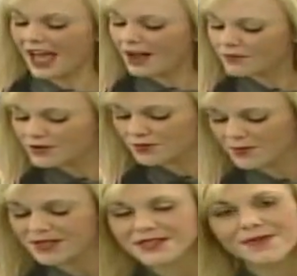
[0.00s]
the average
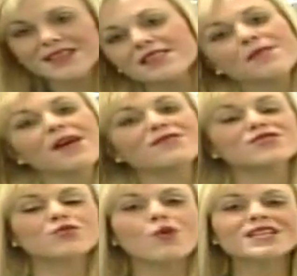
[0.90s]
woman spends
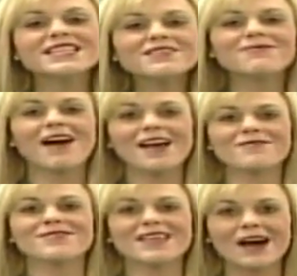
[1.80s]
about
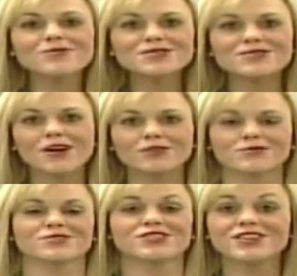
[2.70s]

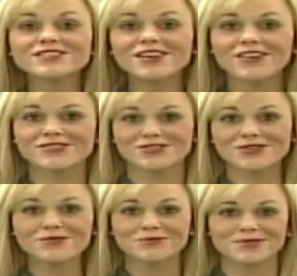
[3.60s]
$25,000 just on
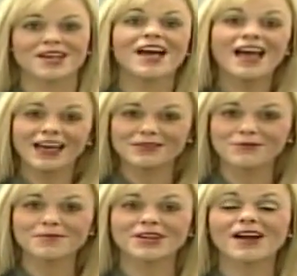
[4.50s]
shoes. And the
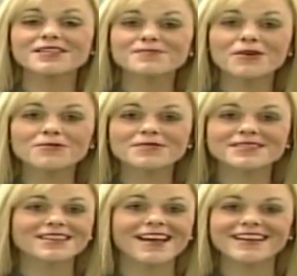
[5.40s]
women I spoke with
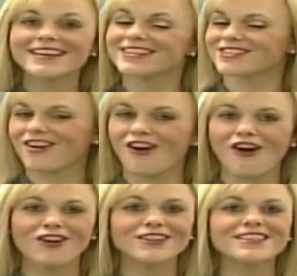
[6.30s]
say it's
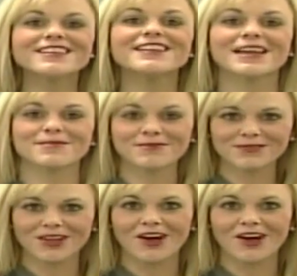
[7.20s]
all in the name of